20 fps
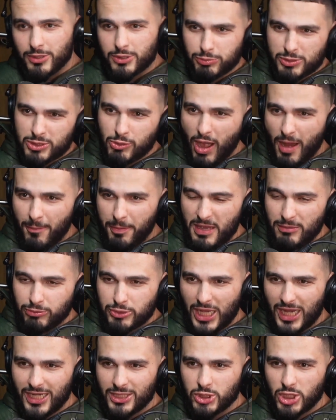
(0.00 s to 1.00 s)
Scrap Heap
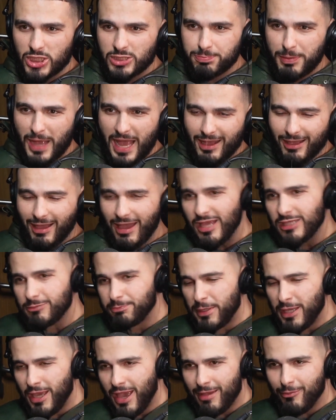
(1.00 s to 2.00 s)
Challenge is back, eight
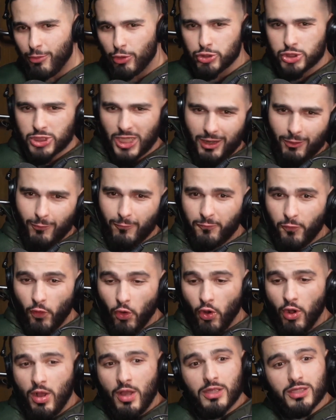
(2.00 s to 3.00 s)
p m on Channel
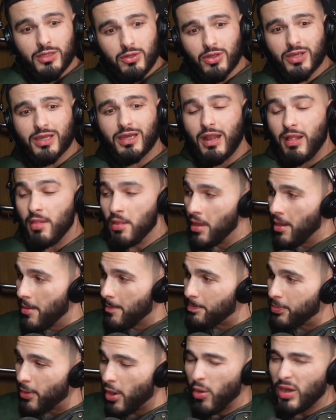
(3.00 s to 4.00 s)
four. Look at... I,
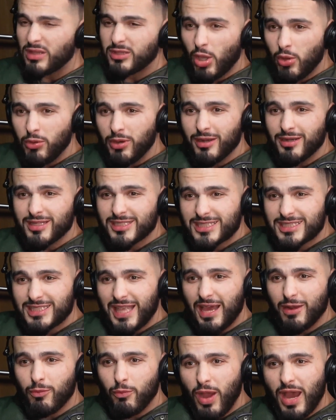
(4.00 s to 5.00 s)
think bro, I don't
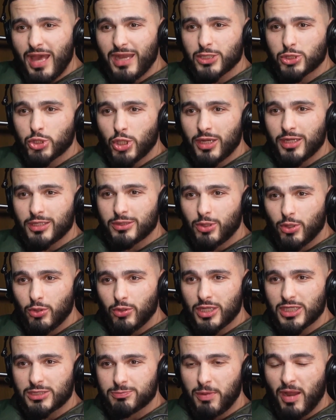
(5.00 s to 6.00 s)
understand why they're trying to do
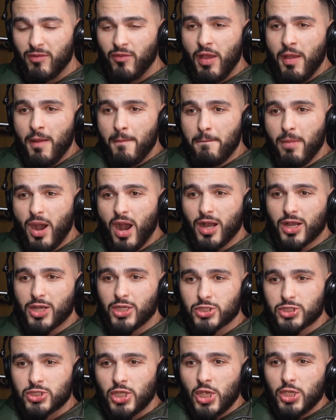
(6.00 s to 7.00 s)
this, I got bruv. the answer,
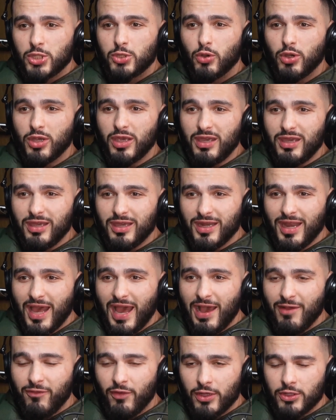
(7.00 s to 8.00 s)
Marcus, okay. I you're got the eating answer.
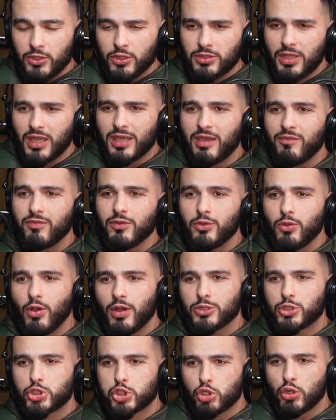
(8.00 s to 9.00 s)
out of a... They're giving you
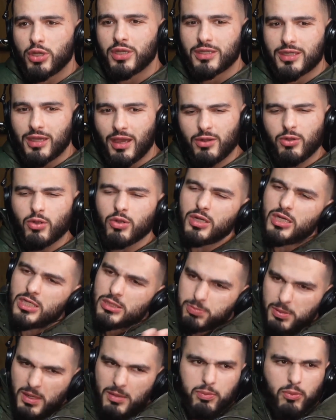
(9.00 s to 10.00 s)
a drink, yeah. Not these
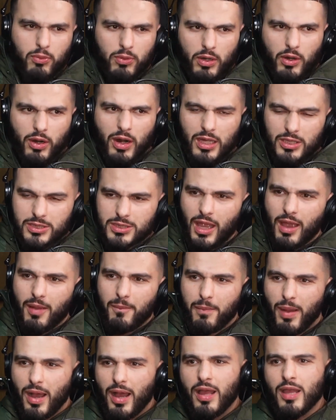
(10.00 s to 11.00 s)
people last night,
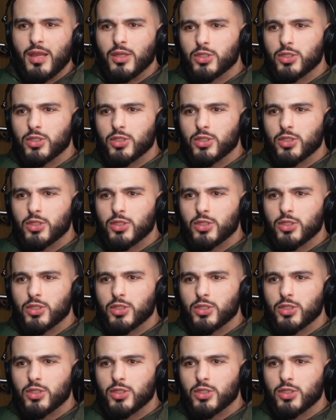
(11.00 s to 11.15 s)
yeah. but